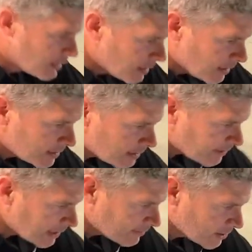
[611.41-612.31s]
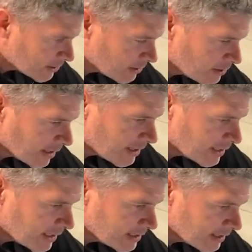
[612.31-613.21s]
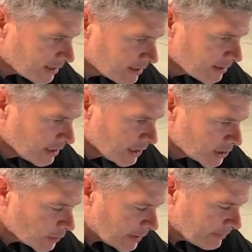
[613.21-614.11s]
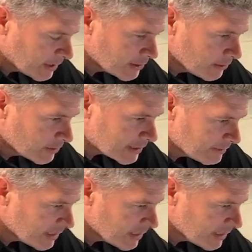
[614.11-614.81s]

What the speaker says: Let's see if I left this turned on. I think I did. So what I'm going to do is I'm going